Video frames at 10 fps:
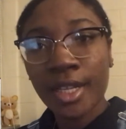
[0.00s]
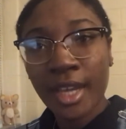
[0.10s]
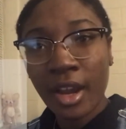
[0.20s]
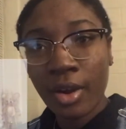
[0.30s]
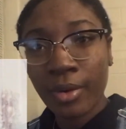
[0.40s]

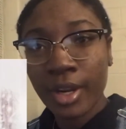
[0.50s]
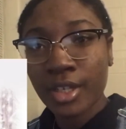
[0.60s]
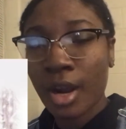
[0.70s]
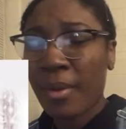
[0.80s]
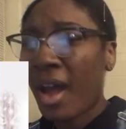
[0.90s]
That
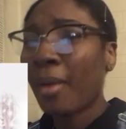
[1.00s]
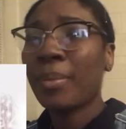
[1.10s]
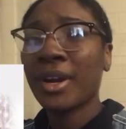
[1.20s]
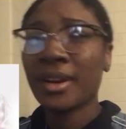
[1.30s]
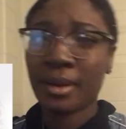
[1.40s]
Korean drama. I'll
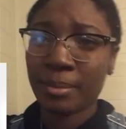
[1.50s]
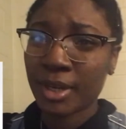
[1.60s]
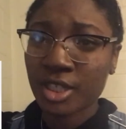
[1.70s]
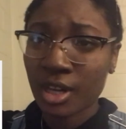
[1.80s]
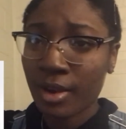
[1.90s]
put a
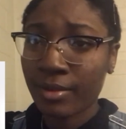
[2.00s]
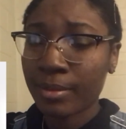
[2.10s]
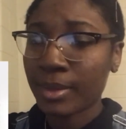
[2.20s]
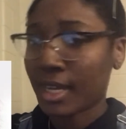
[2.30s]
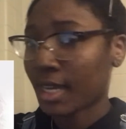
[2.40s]
picture of
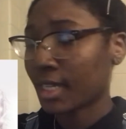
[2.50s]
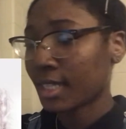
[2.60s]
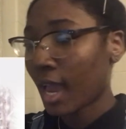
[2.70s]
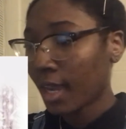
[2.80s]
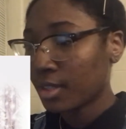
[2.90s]
it because
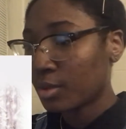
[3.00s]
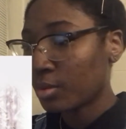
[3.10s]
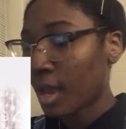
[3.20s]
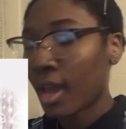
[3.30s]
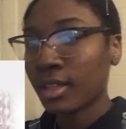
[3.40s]
I do
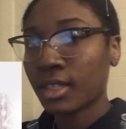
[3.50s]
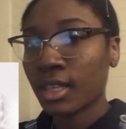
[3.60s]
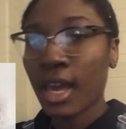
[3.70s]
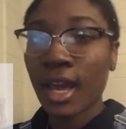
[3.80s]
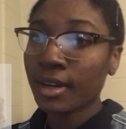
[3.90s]
not,
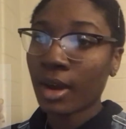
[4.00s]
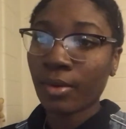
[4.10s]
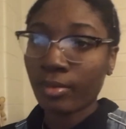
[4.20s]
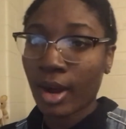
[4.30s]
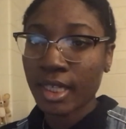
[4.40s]
I'm
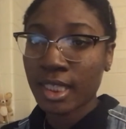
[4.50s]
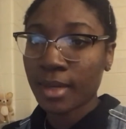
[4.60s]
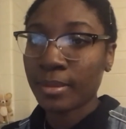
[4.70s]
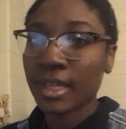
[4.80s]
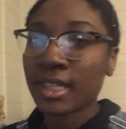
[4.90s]
not watching
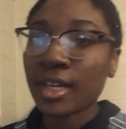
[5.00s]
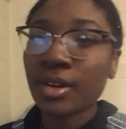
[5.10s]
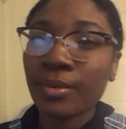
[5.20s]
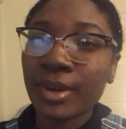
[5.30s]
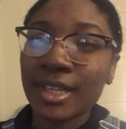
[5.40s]
it because I
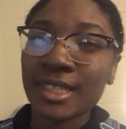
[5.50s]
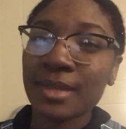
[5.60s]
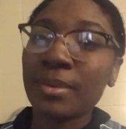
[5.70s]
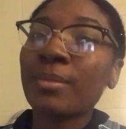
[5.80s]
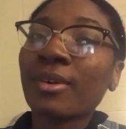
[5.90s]
don't want to
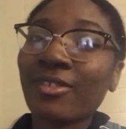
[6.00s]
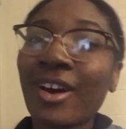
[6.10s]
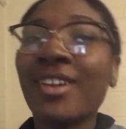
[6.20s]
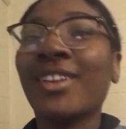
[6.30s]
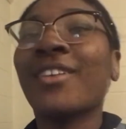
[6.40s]
see people
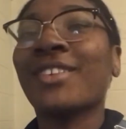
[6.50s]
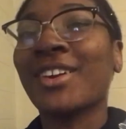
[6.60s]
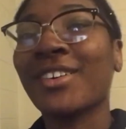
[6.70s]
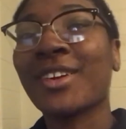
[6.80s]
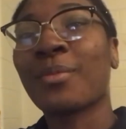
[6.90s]
fall in love and
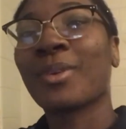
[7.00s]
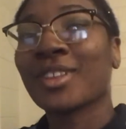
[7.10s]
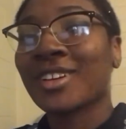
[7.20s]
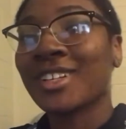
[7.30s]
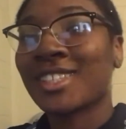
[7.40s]
know their
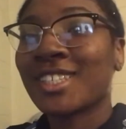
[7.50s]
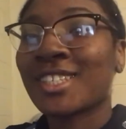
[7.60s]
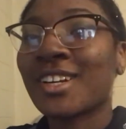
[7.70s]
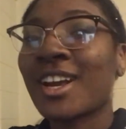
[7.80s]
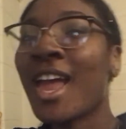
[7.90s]
brother and
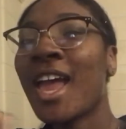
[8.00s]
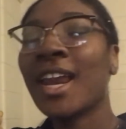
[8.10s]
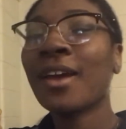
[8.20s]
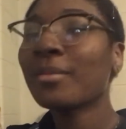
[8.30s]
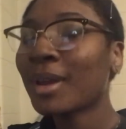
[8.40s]
sister.
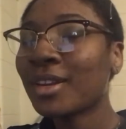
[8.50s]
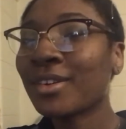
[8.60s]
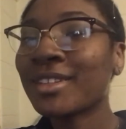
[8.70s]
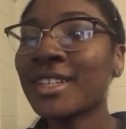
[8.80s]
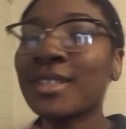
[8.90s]
Everybody
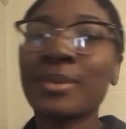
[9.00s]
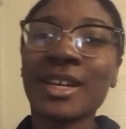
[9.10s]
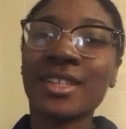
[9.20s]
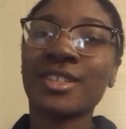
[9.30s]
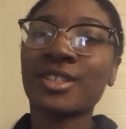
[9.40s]
knows this
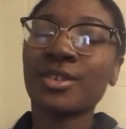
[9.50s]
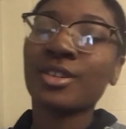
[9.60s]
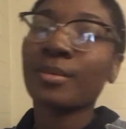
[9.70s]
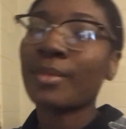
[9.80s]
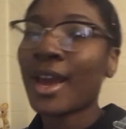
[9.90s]
because it's too
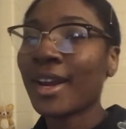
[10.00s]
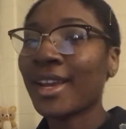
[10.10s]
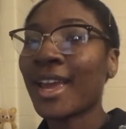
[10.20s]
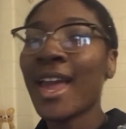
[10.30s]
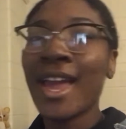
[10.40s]
dramatic.